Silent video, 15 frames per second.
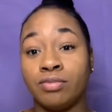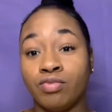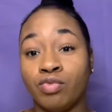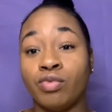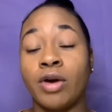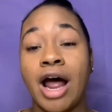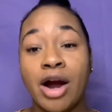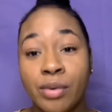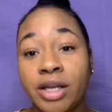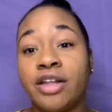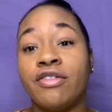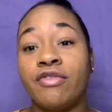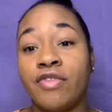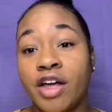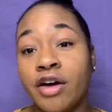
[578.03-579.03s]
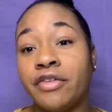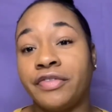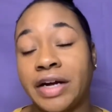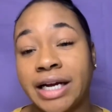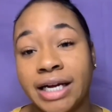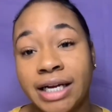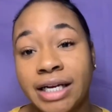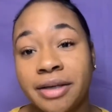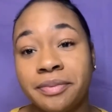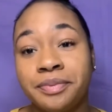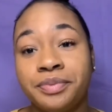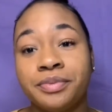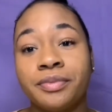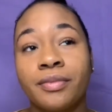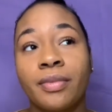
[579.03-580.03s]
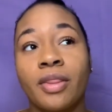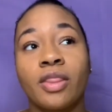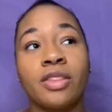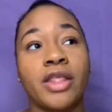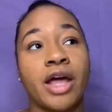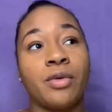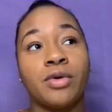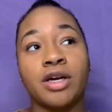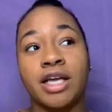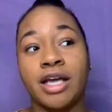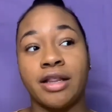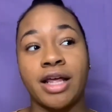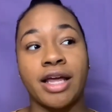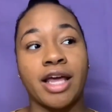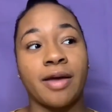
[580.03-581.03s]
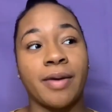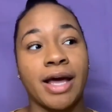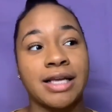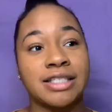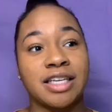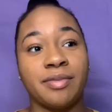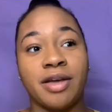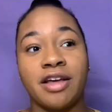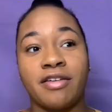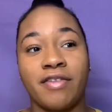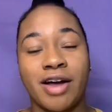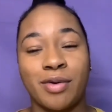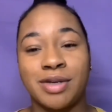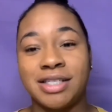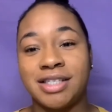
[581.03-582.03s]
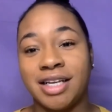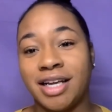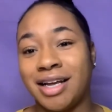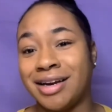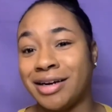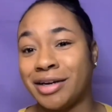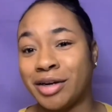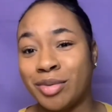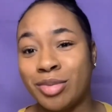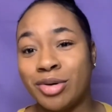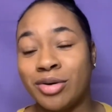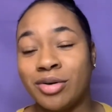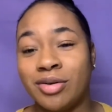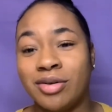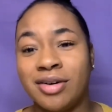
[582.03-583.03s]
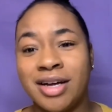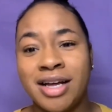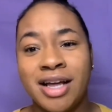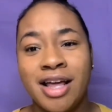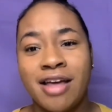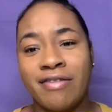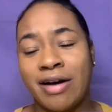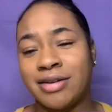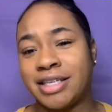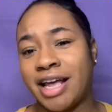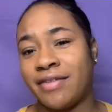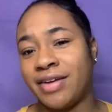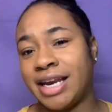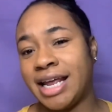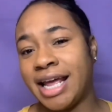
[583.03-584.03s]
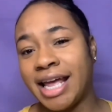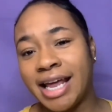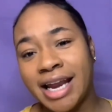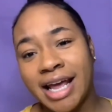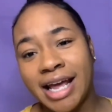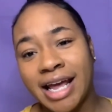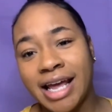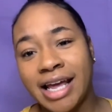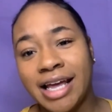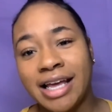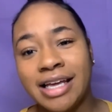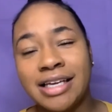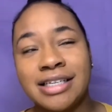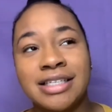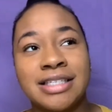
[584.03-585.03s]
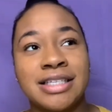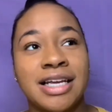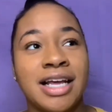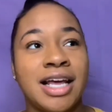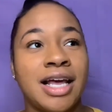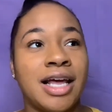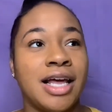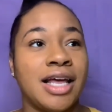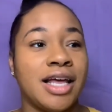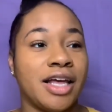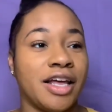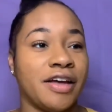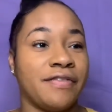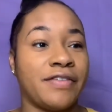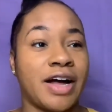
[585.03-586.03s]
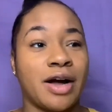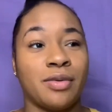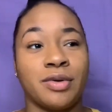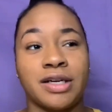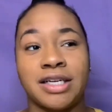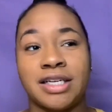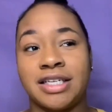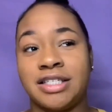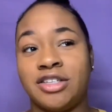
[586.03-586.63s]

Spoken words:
really felt fine. They kept asking me if I was seeing double, if I was having headaches, if I was,